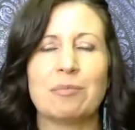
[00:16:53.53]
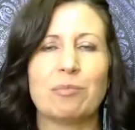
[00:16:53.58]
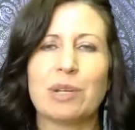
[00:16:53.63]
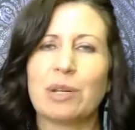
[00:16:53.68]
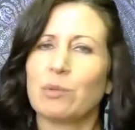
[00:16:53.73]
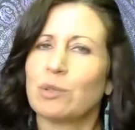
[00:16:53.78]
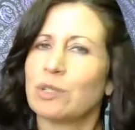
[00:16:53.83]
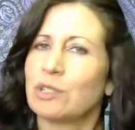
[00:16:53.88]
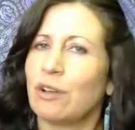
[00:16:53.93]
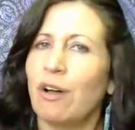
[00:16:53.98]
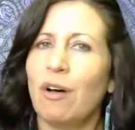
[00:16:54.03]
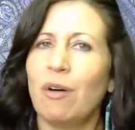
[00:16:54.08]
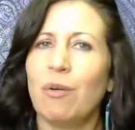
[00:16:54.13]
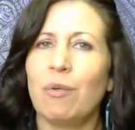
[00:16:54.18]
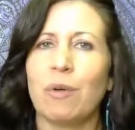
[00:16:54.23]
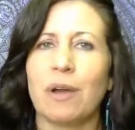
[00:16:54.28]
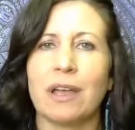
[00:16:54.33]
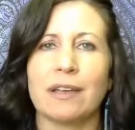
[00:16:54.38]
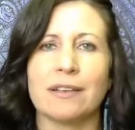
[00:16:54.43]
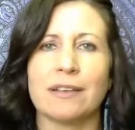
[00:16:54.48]
but it was
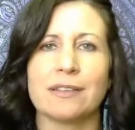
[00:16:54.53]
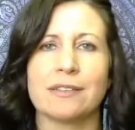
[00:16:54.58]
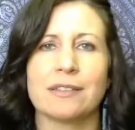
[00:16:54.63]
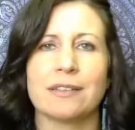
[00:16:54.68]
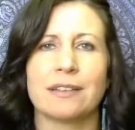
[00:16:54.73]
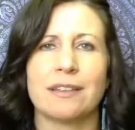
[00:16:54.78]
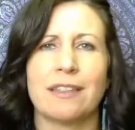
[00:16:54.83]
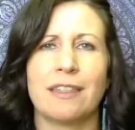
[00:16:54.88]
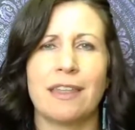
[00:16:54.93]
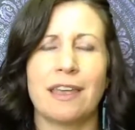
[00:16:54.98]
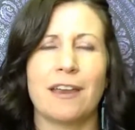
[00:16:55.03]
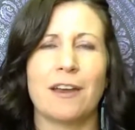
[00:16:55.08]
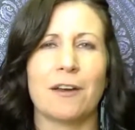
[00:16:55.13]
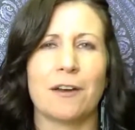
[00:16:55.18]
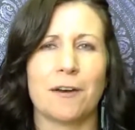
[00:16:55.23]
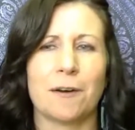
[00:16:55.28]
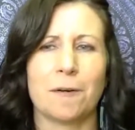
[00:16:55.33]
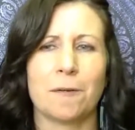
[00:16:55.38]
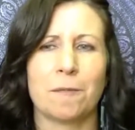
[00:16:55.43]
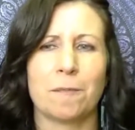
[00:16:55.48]
always
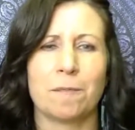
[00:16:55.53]
there.